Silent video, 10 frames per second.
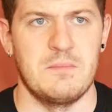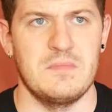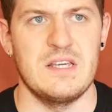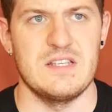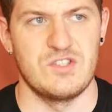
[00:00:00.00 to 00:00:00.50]

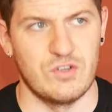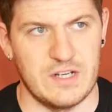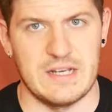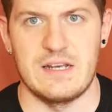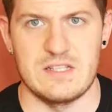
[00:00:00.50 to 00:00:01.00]
He's done
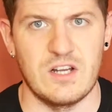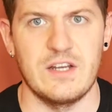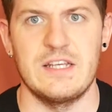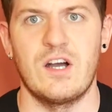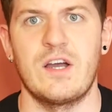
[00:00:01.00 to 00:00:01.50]
it at a
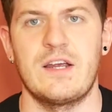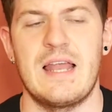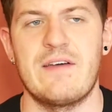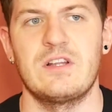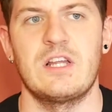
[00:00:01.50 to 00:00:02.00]
slightly higher
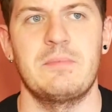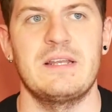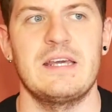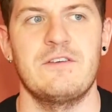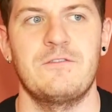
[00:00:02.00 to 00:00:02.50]
level, I
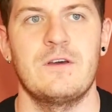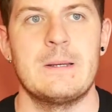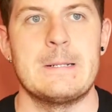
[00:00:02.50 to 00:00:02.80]
believe.